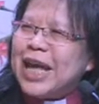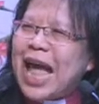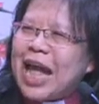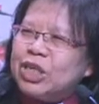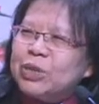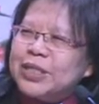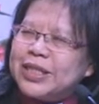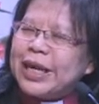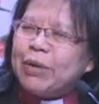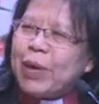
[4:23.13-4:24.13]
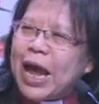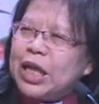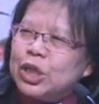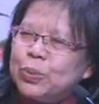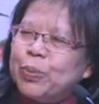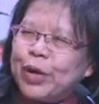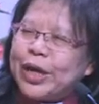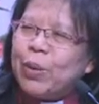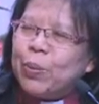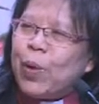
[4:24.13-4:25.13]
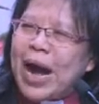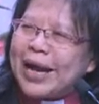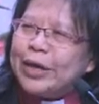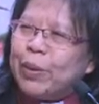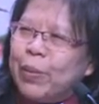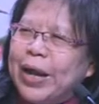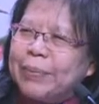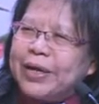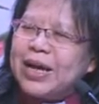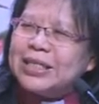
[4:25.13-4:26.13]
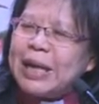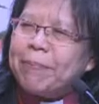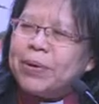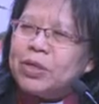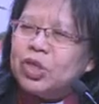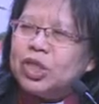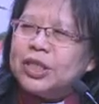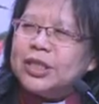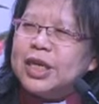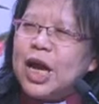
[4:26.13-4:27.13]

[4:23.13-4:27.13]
actually was thinking whether to bring a wine or what, because that person